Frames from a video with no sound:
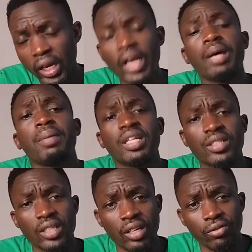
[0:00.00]

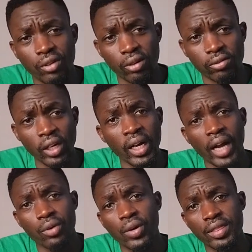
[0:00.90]
elements involved,
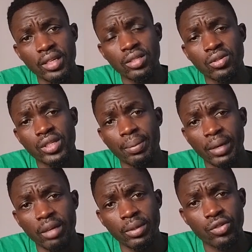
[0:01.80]
and when there is no
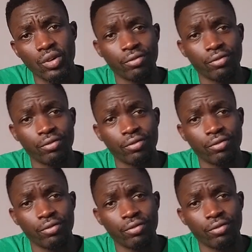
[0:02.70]
some elements,